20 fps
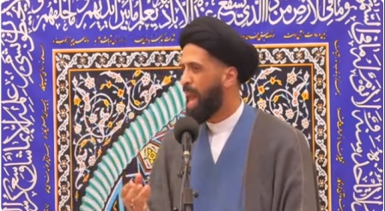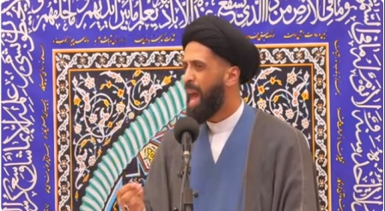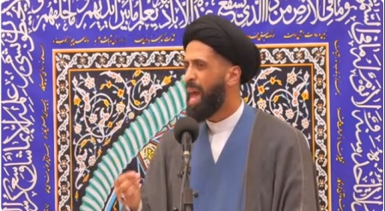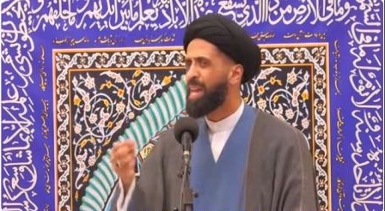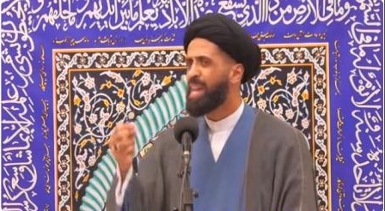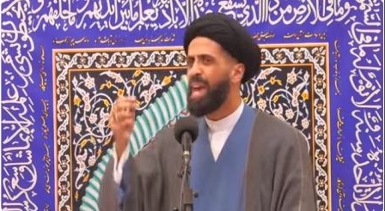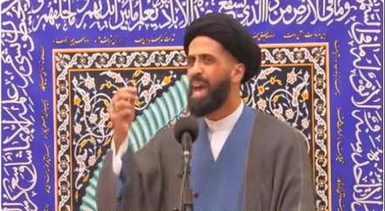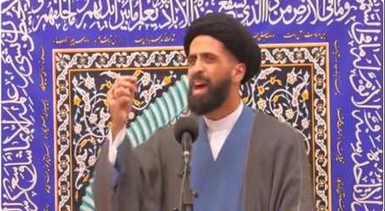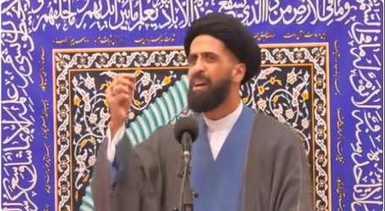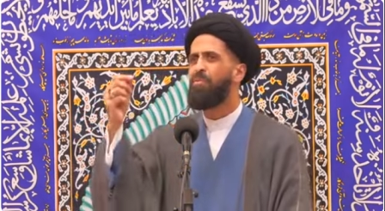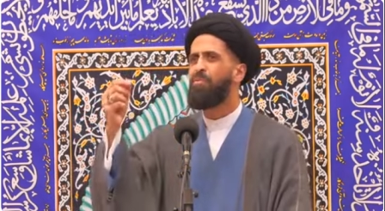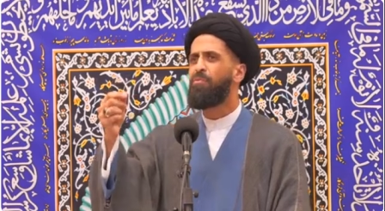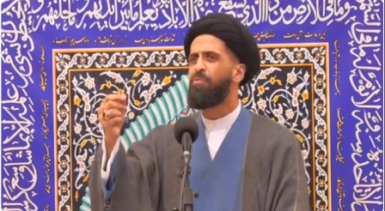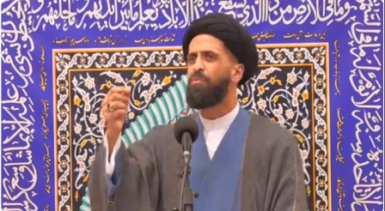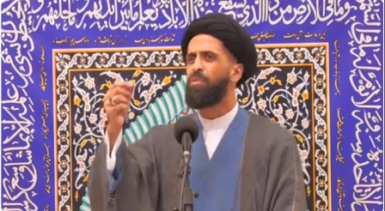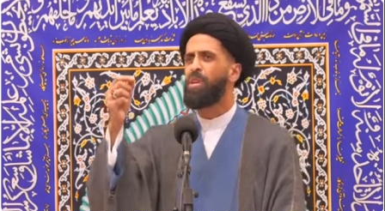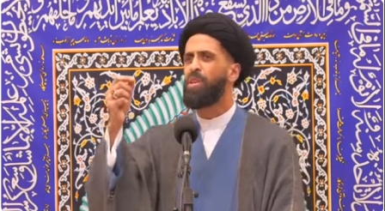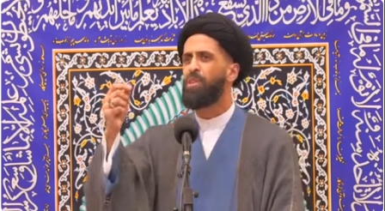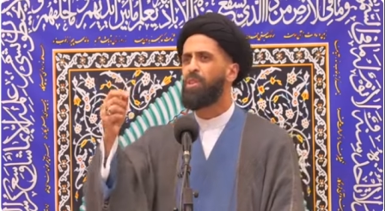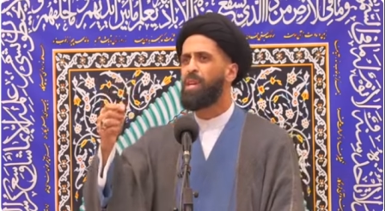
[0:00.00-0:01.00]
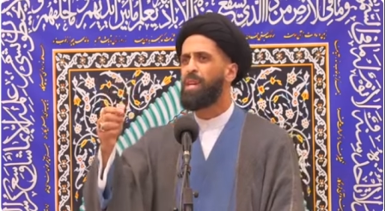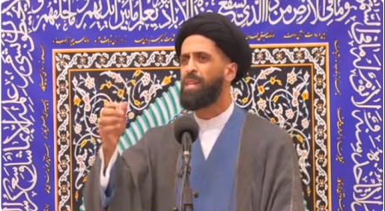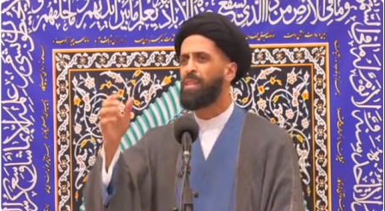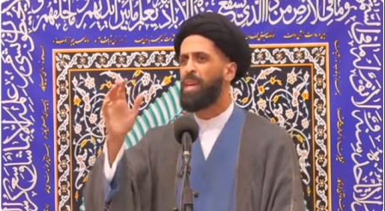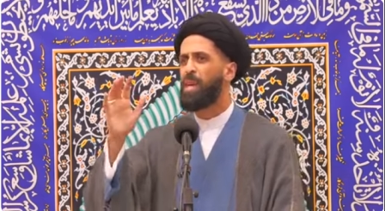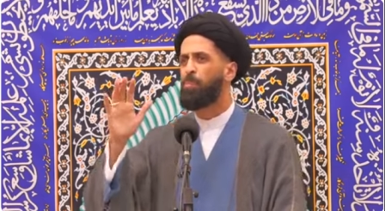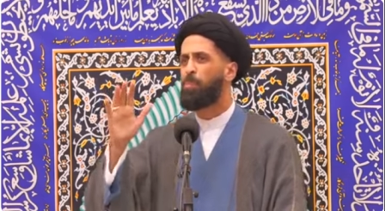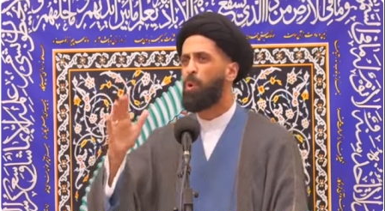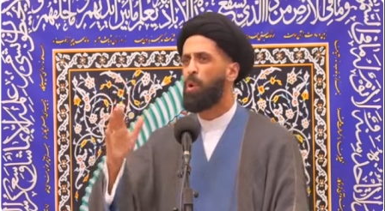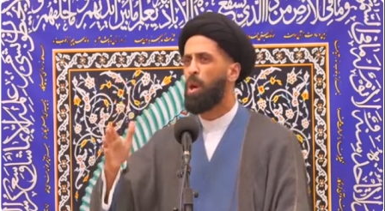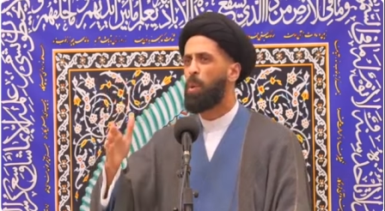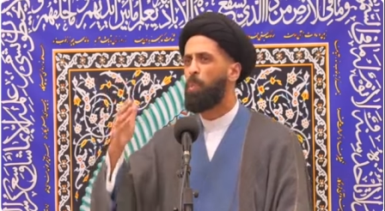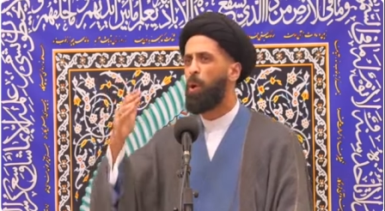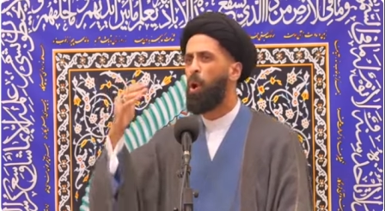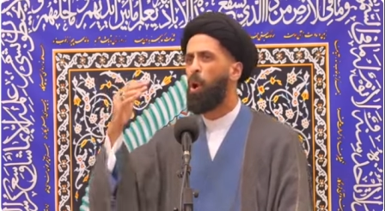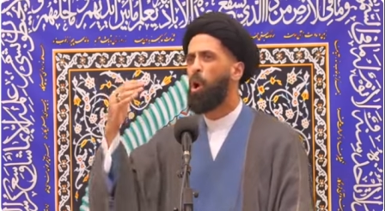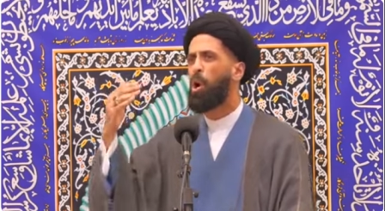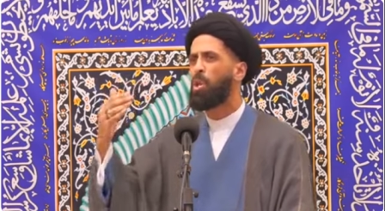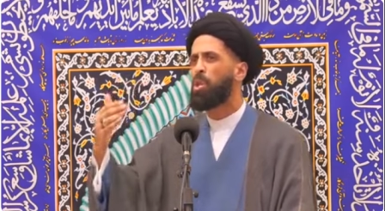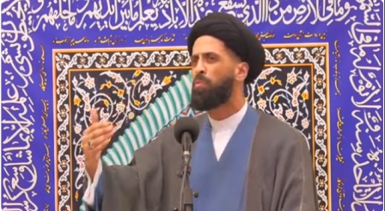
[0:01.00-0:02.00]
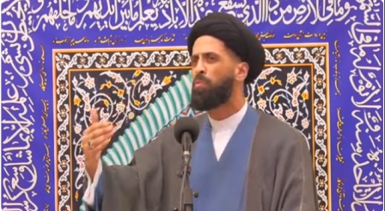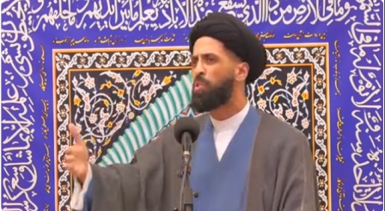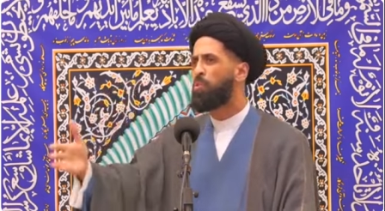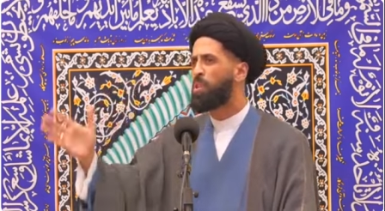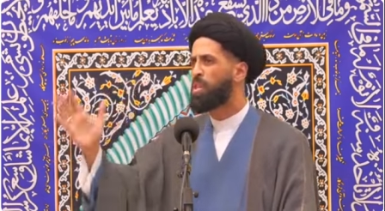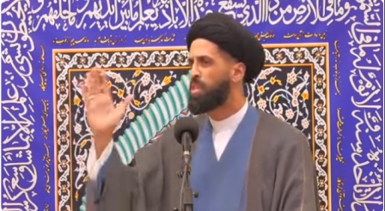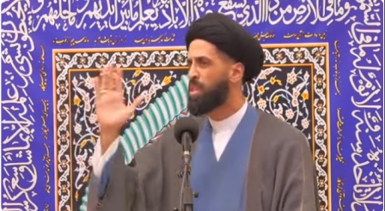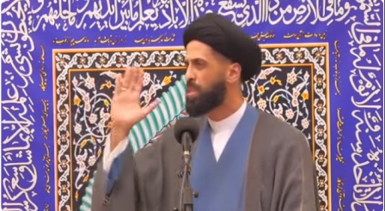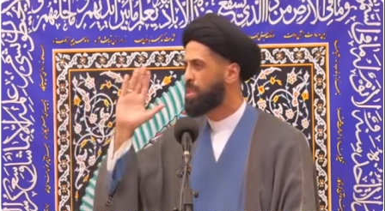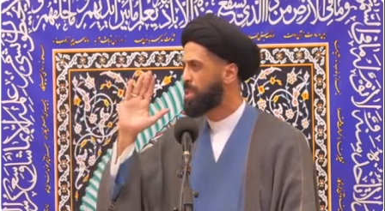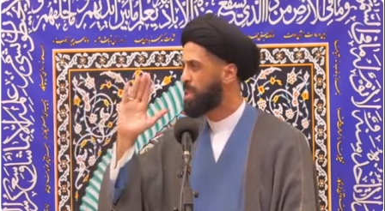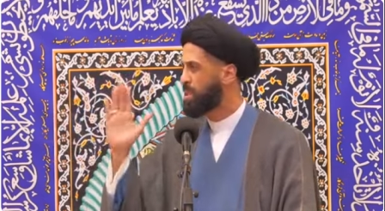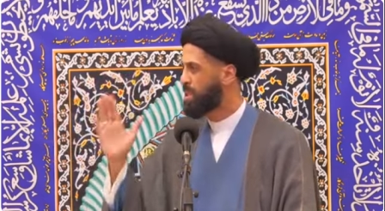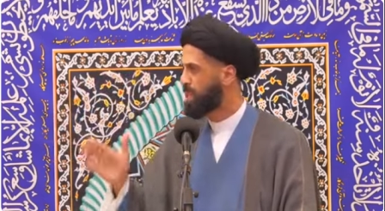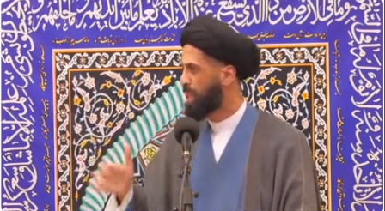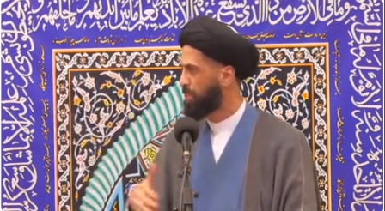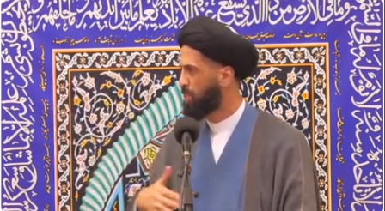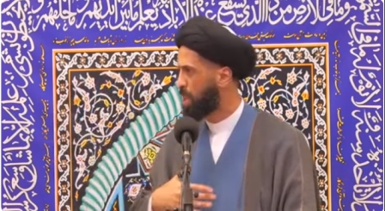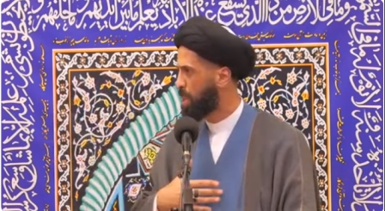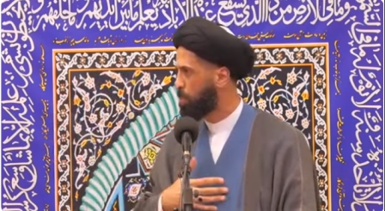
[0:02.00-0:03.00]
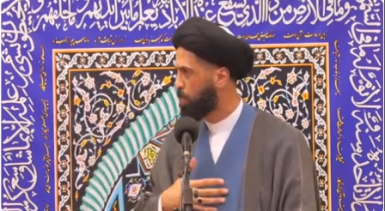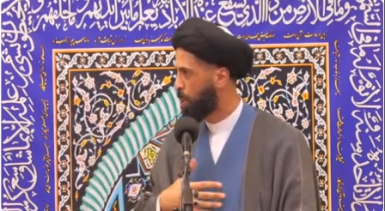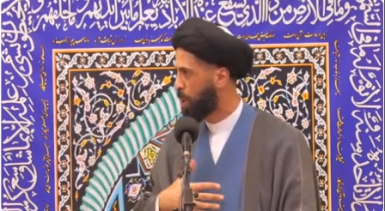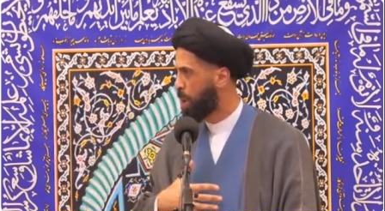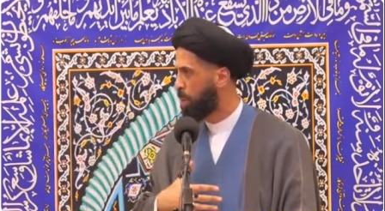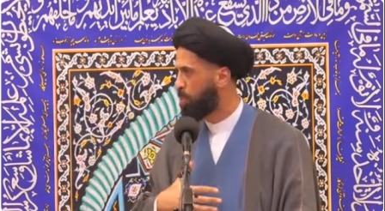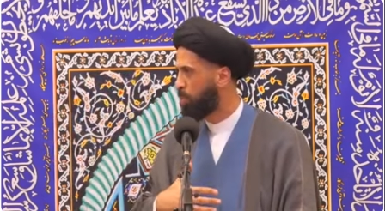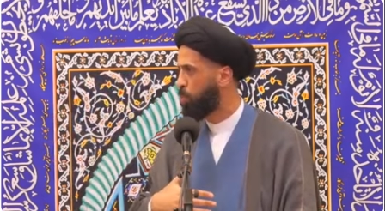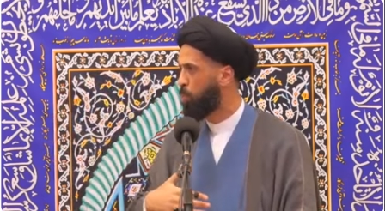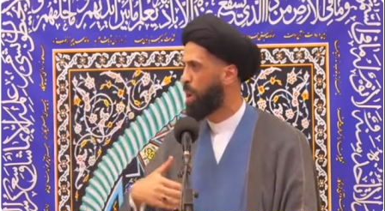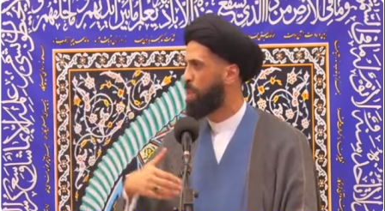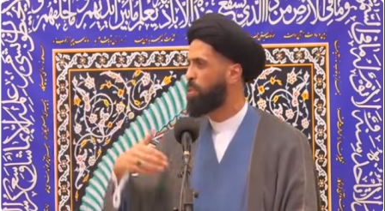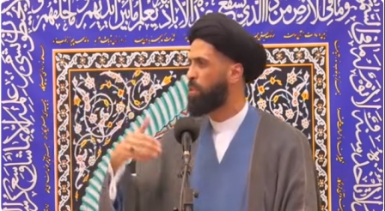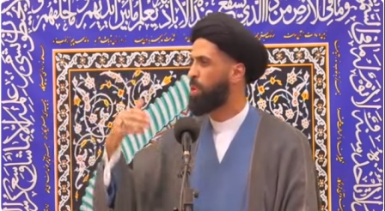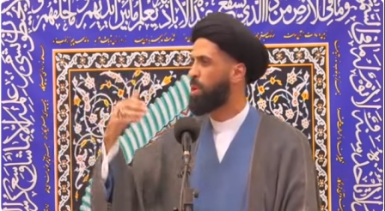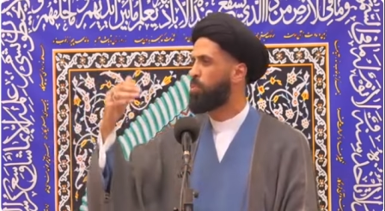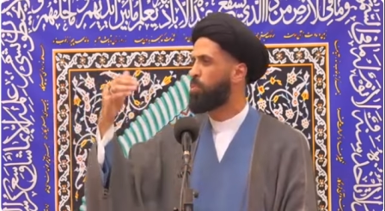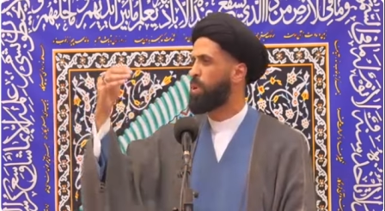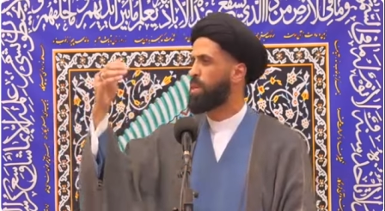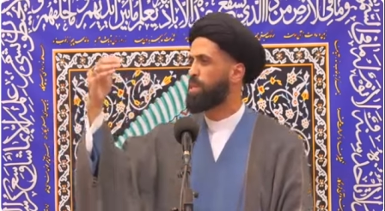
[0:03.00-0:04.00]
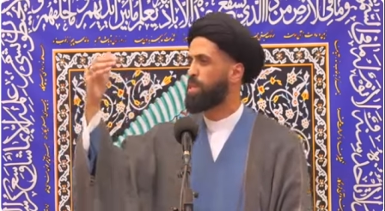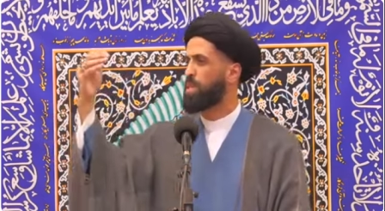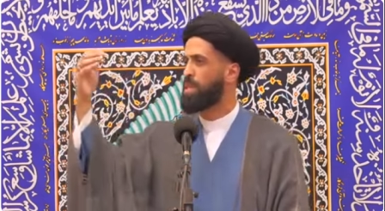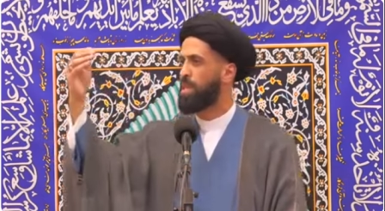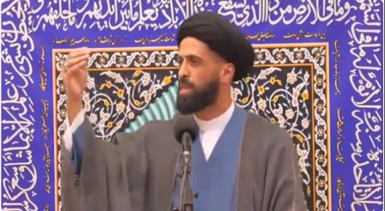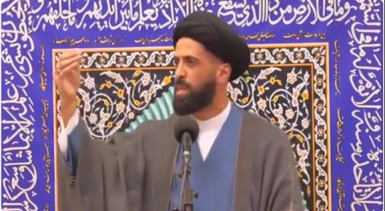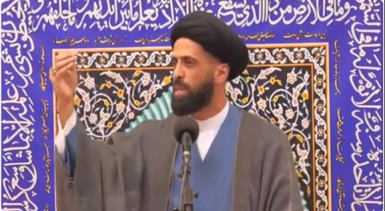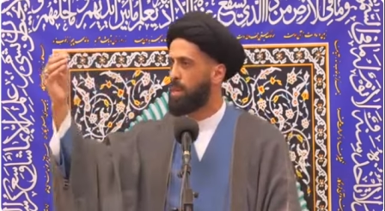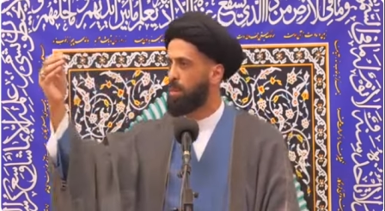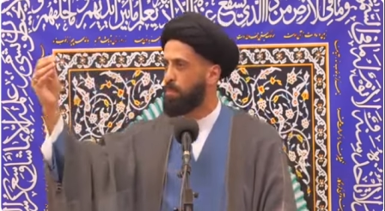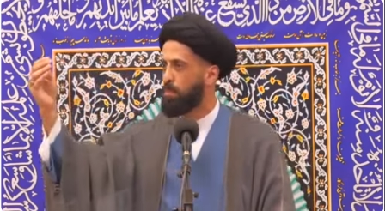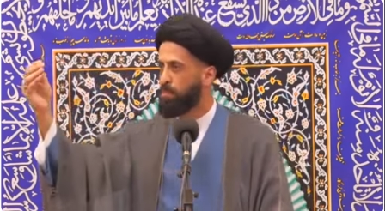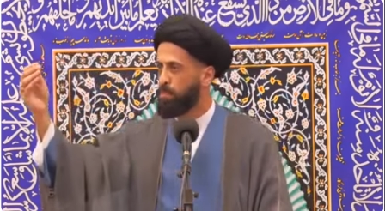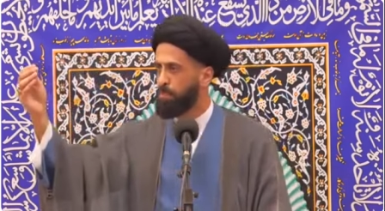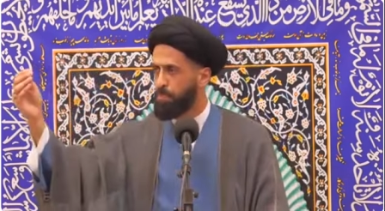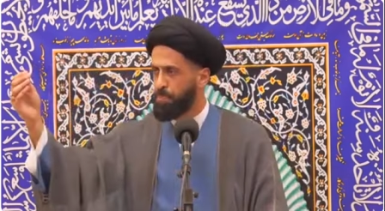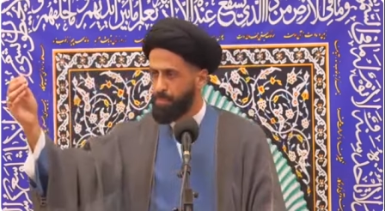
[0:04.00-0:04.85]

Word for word: And everything they put up, all of the resistance that they put up, whether it was the